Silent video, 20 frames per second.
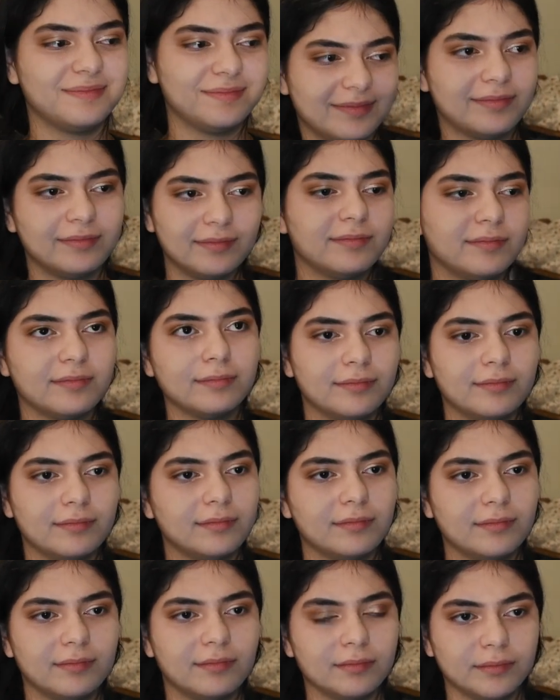
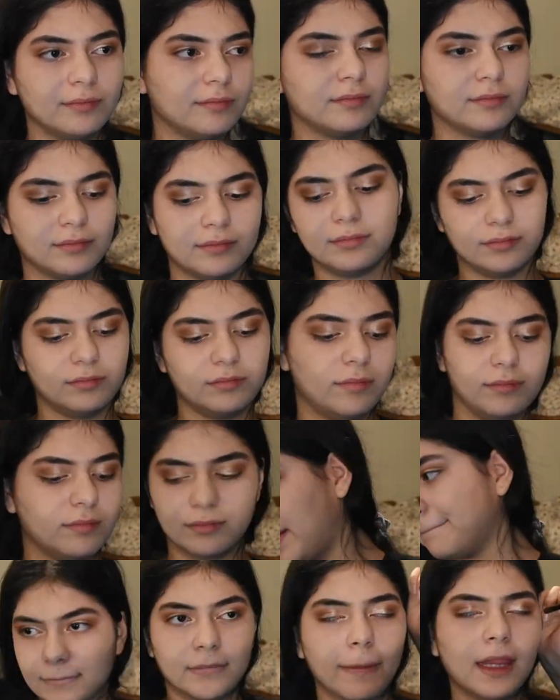
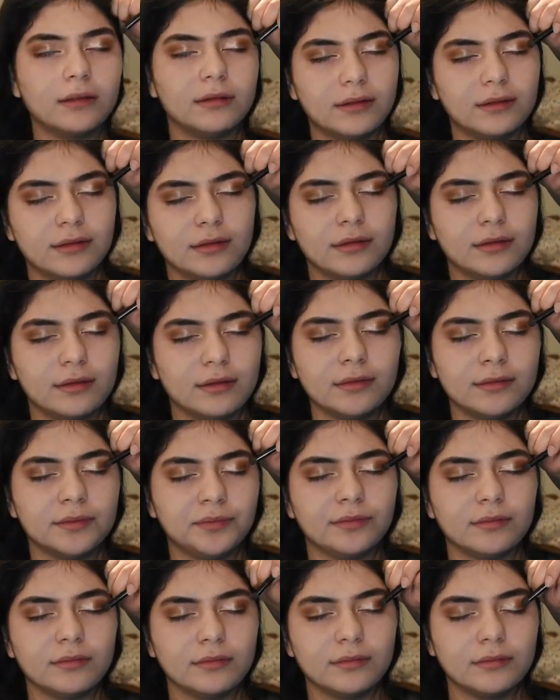
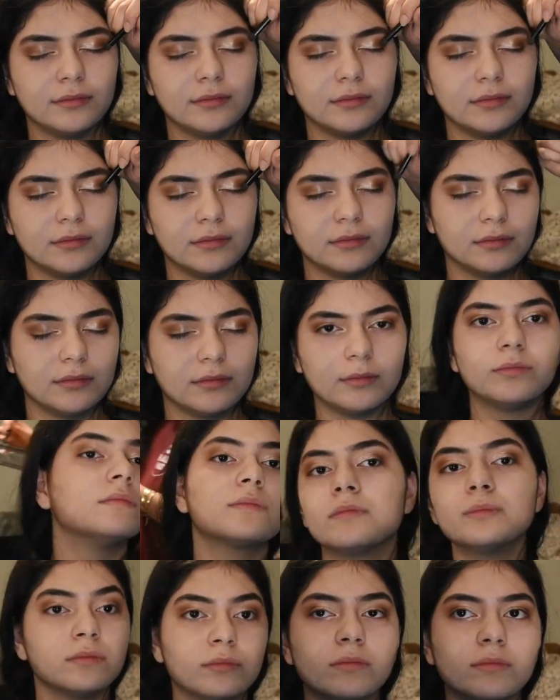
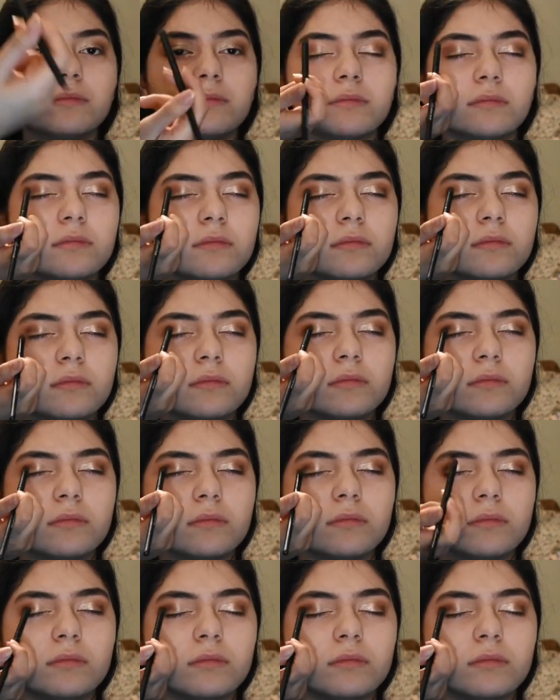Nothing is said.